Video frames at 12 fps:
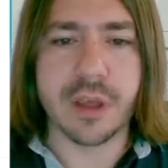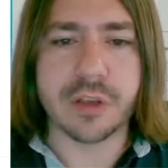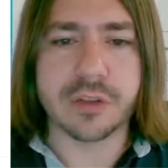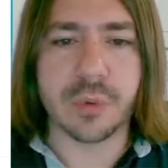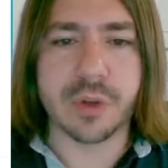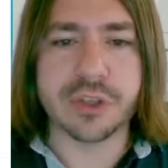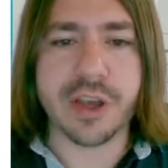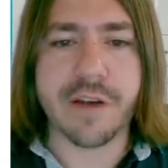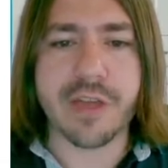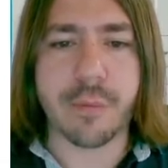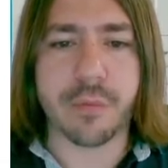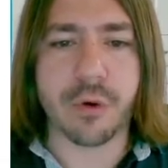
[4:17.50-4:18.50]
So once you have
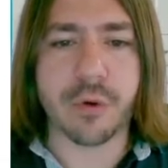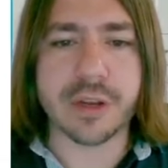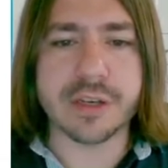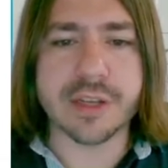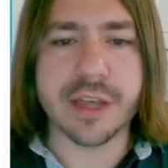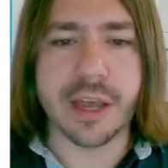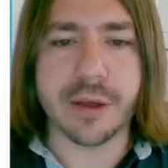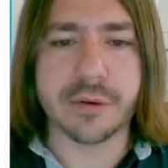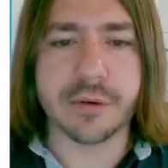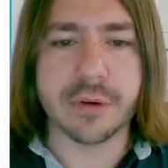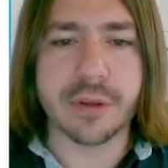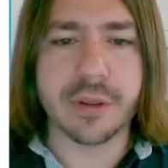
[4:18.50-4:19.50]
that broken
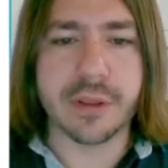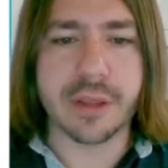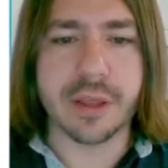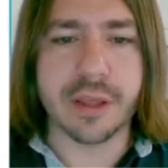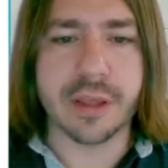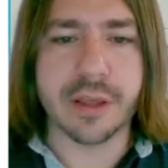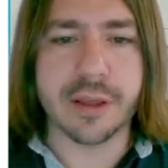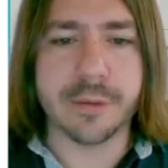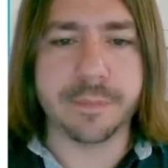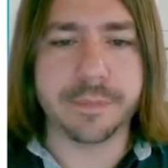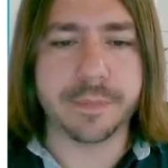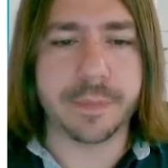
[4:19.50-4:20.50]
down,
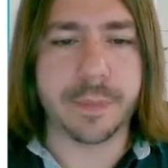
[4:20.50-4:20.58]
um,